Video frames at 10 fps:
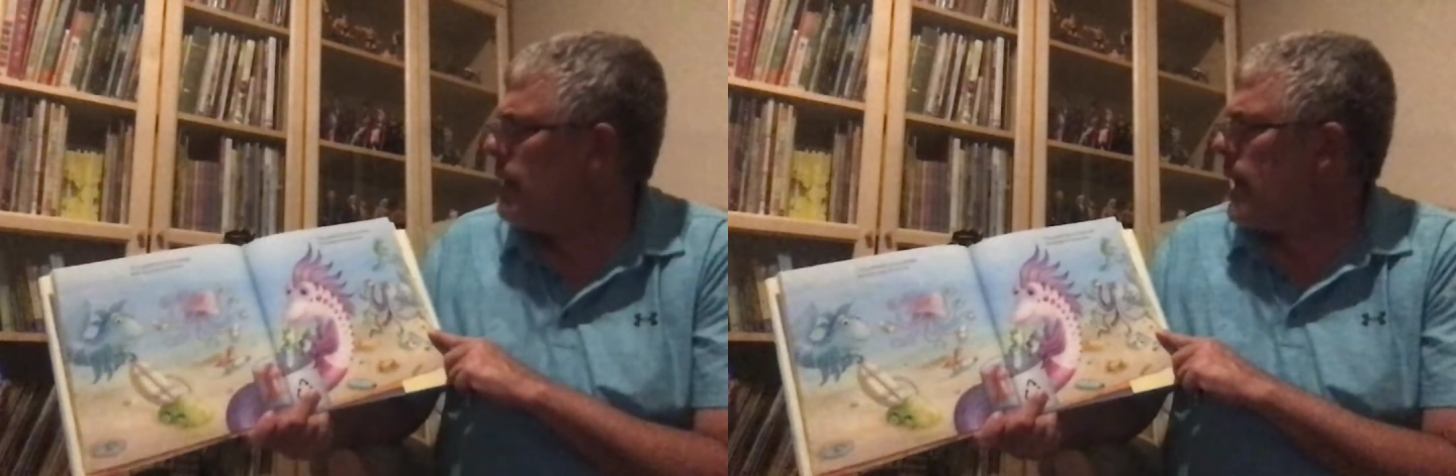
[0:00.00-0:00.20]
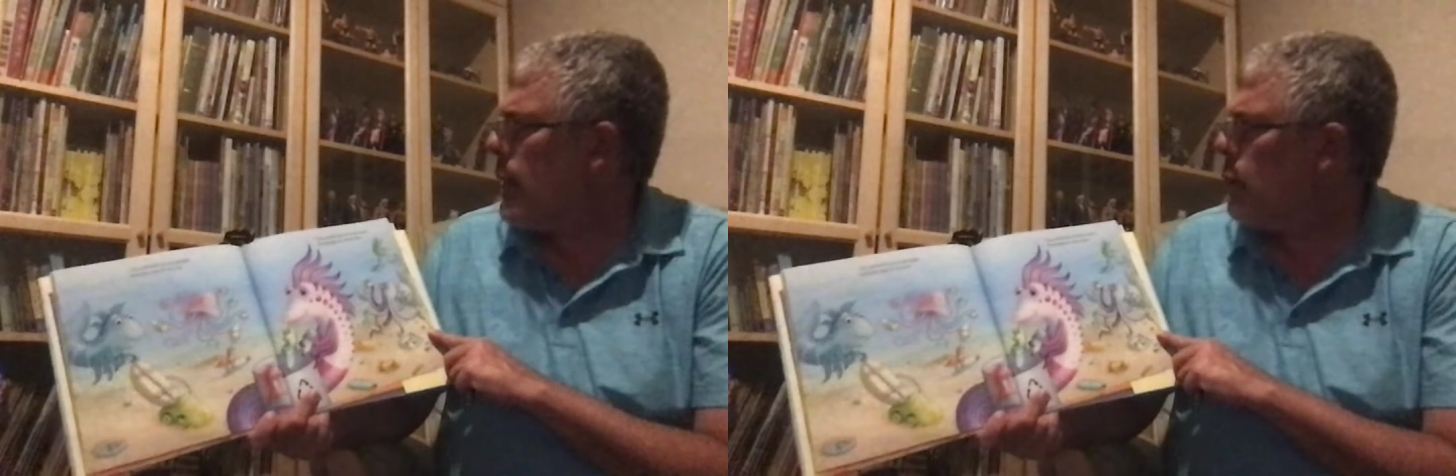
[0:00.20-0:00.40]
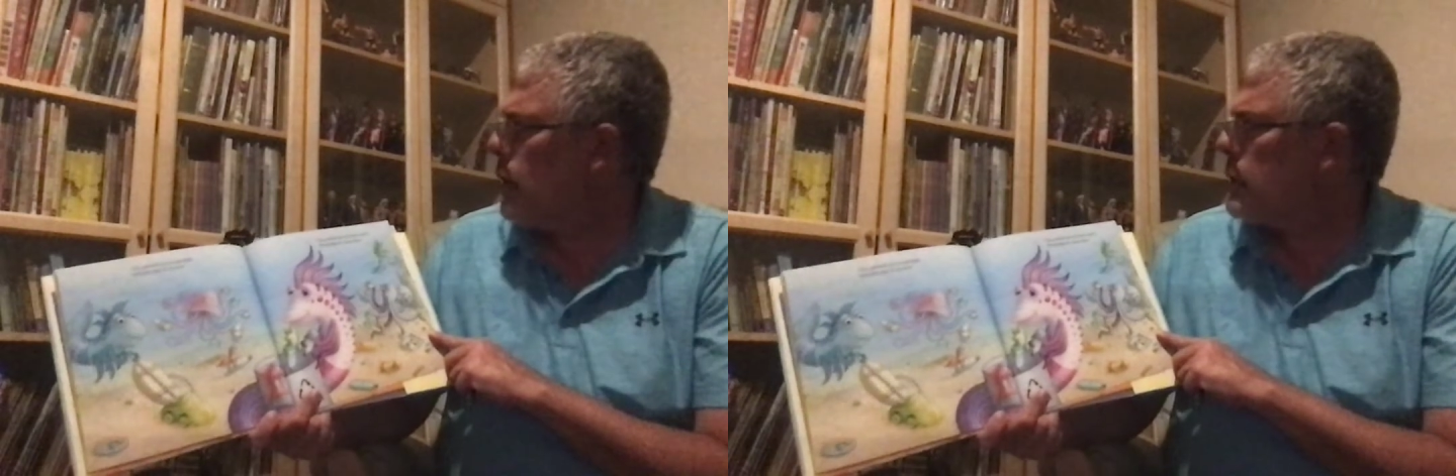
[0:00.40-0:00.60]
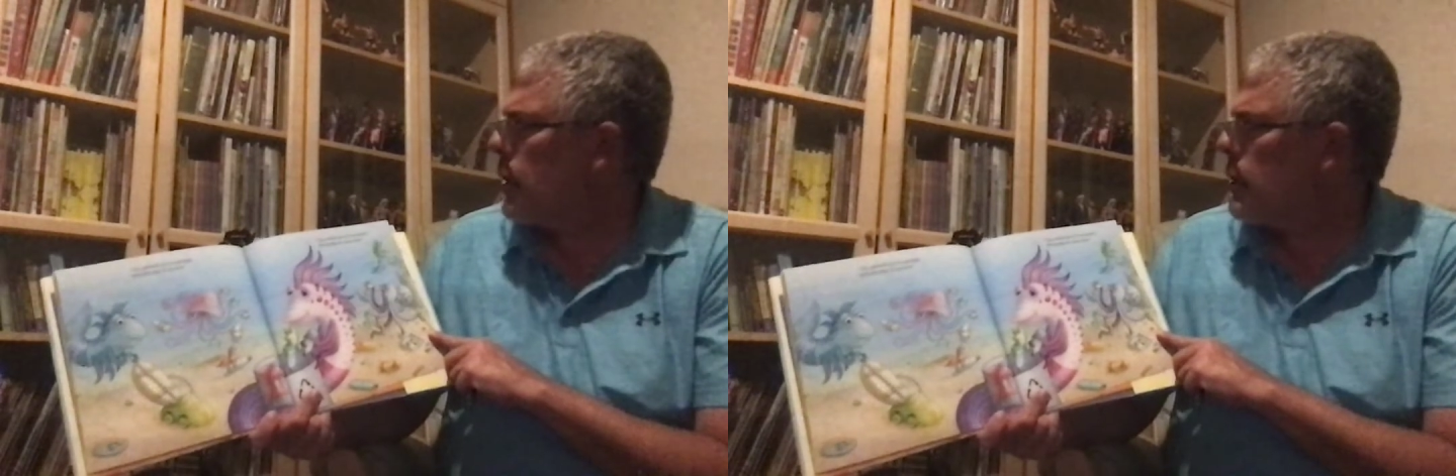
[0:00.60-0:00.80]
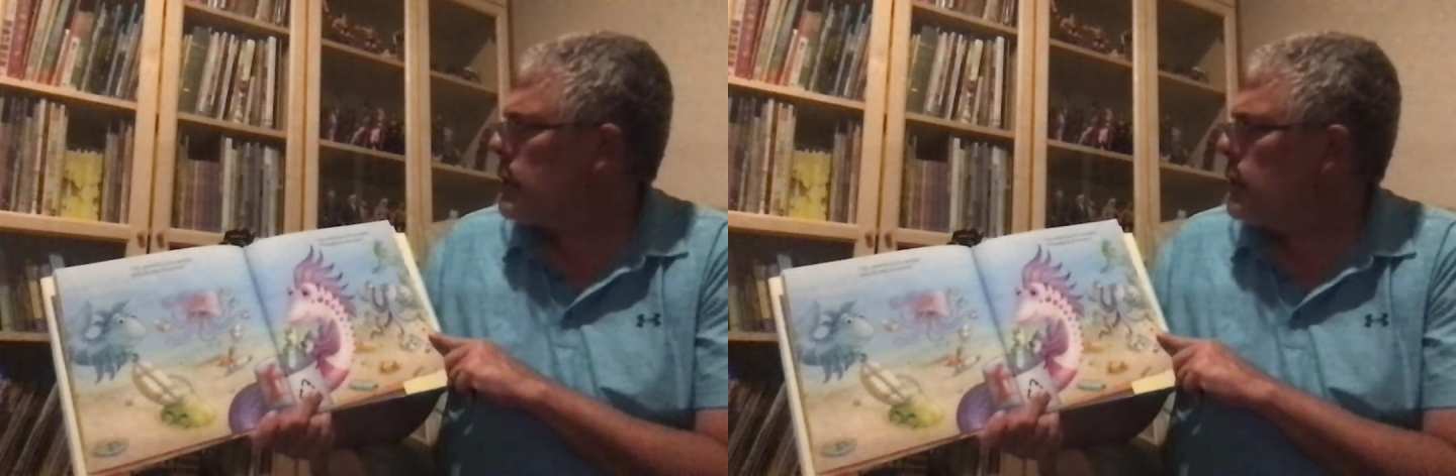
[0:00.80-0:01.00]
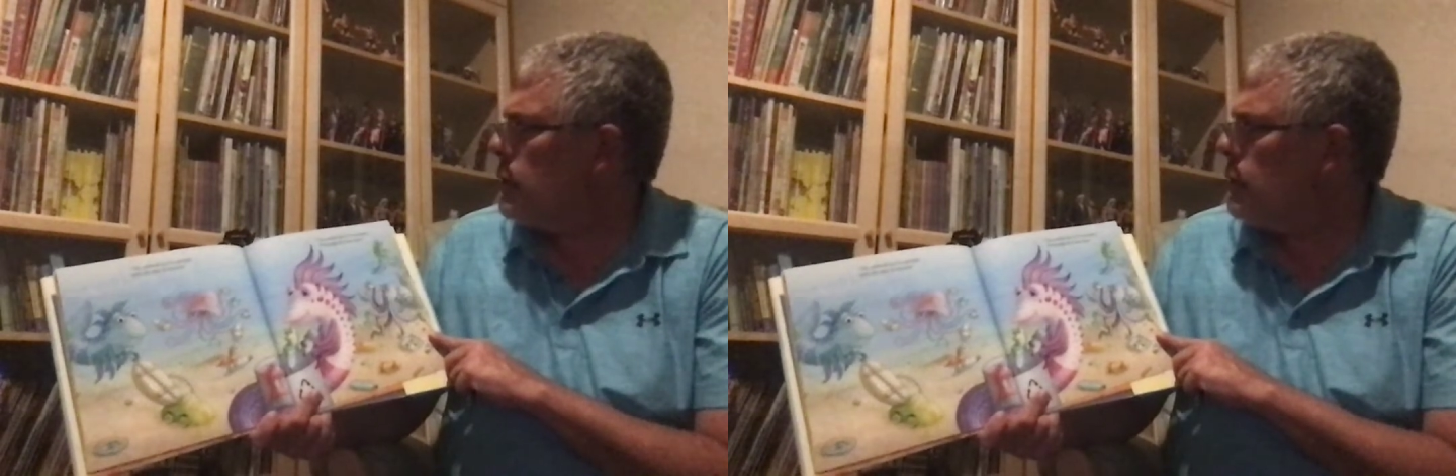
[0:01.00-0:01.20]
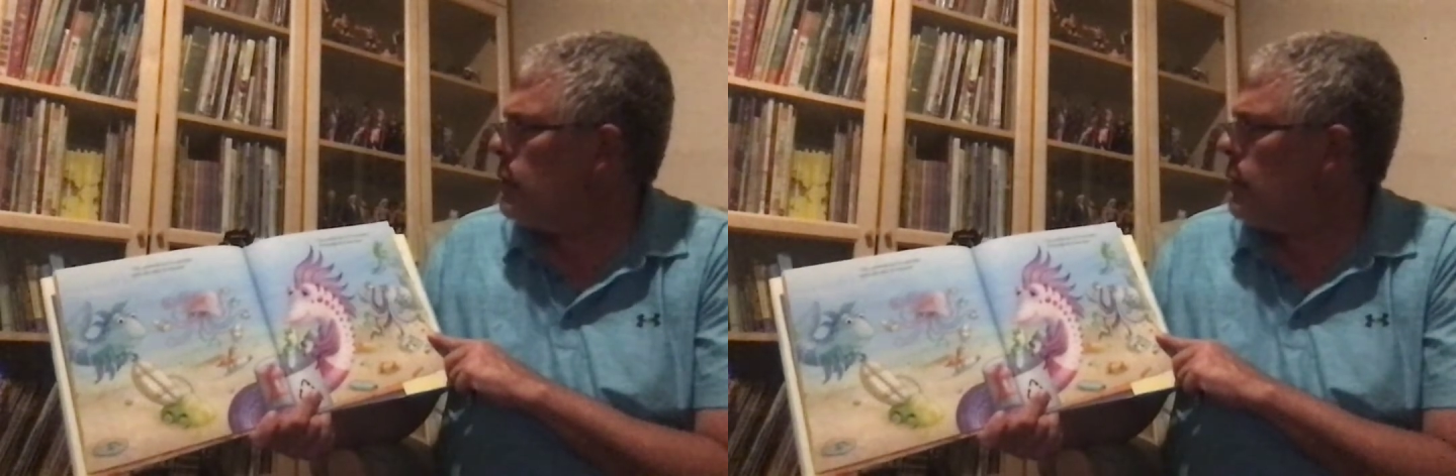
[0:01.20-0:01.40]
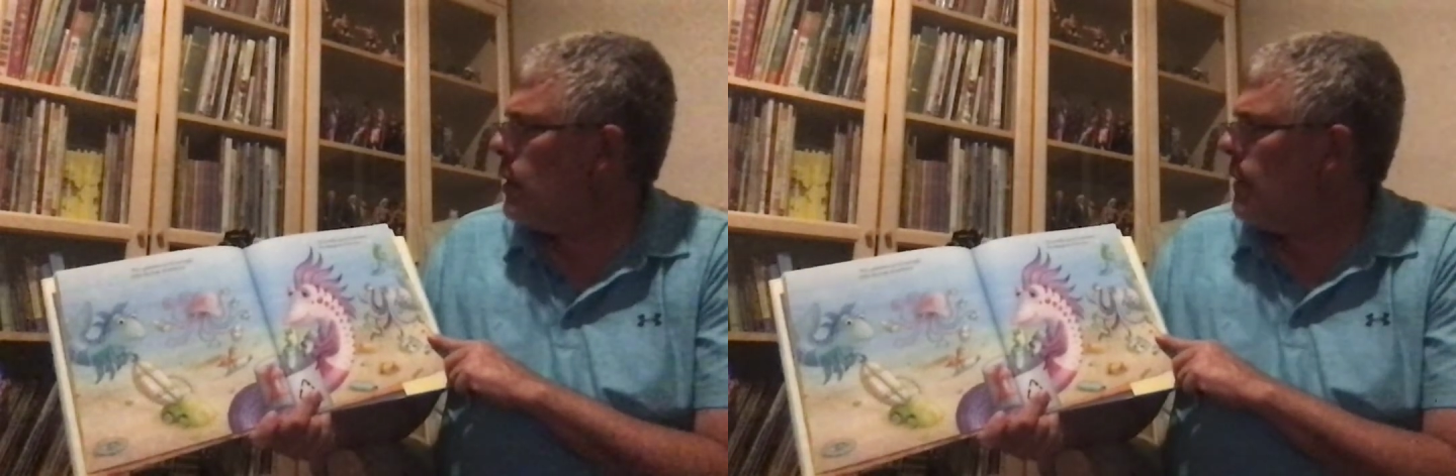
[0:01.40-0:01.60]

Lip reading: They worked hard to